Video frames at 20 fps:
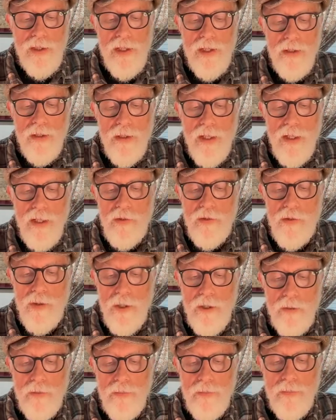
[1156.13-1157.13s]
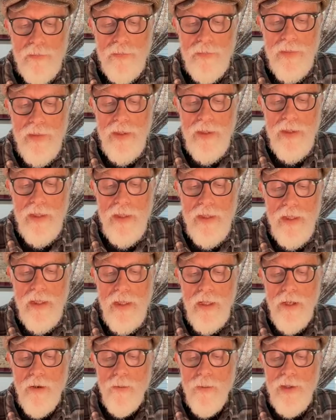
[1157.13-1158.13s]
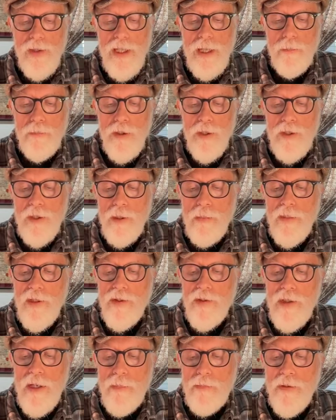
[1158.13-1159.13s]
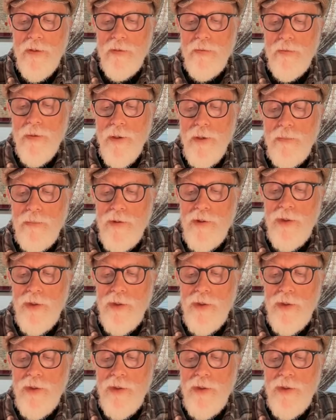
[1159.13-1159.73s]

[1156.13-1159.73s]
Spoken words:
there also. When they put them in separate rooms,